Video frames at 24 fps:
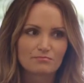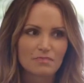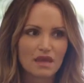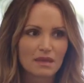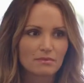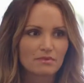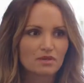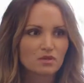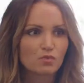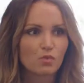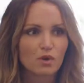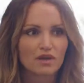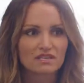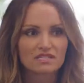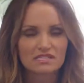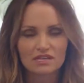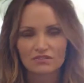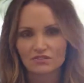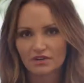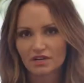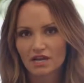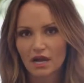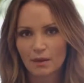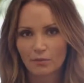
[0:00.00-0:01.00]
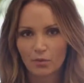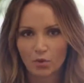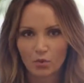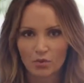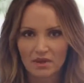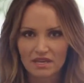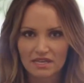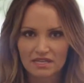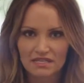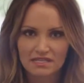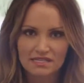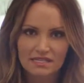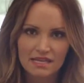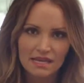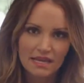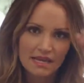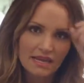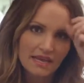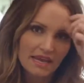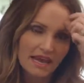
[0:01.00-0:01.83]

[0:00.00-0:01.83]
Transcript: maybe once every couple weeks.